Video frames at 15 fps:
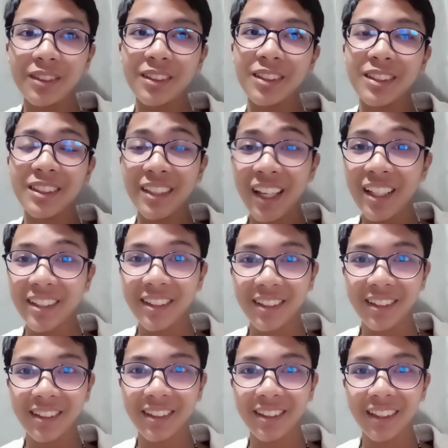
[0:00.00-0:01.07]

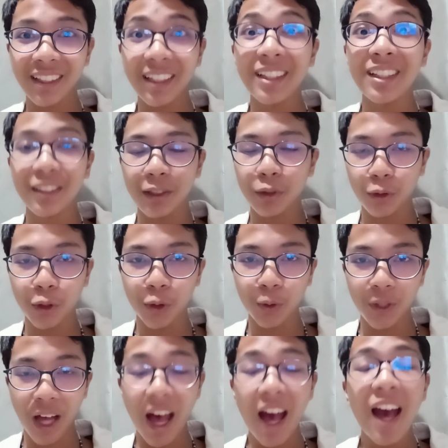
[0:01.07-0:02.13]
yes it is true
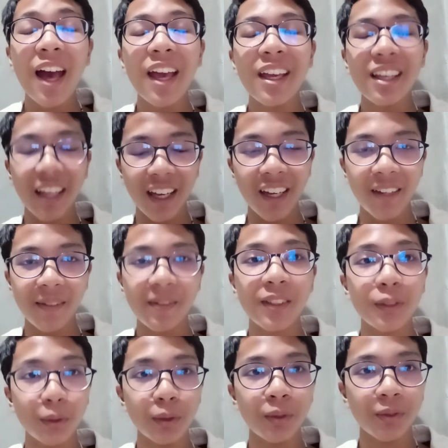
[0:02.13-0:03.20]
I have a
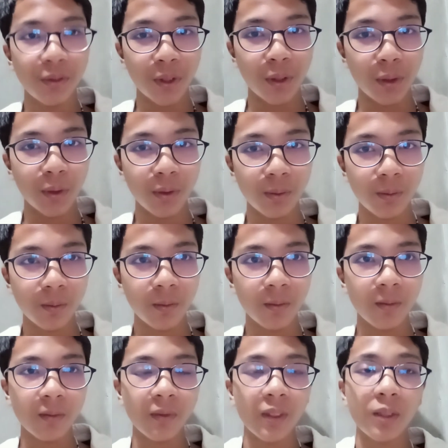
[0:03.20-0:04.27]
new phone
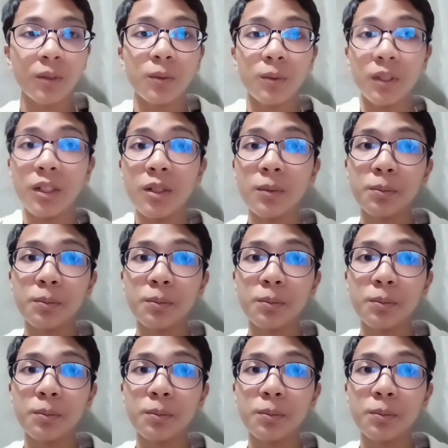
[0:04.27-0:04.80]
well